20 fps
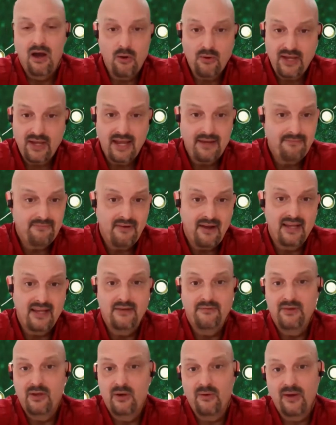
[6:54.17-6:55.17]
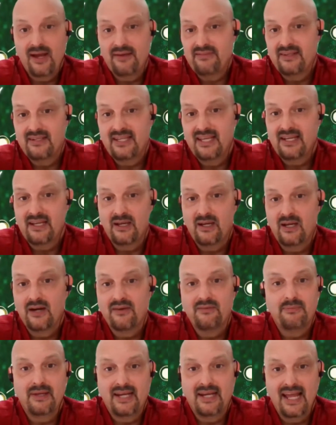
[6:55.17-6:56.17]
okay, fine. If you don't have to take a
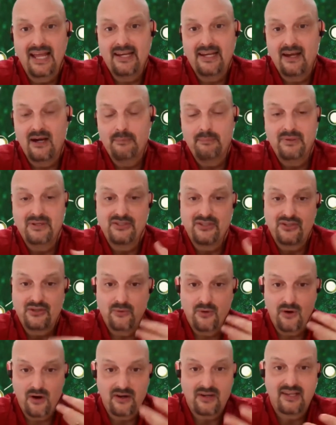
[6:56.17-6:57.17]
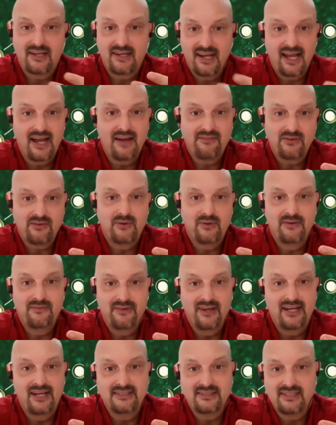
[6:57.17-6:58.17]
government handout, but you are going to have to
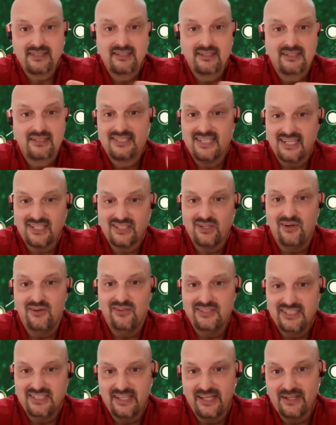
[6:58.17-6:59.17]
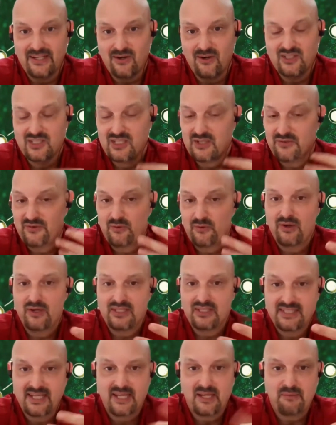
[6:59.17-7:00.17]
invest in the technology like ours if you want to
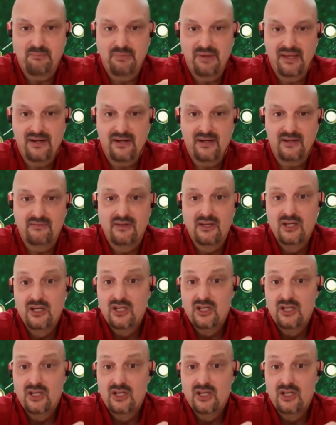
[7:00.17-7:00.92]
stay competitive.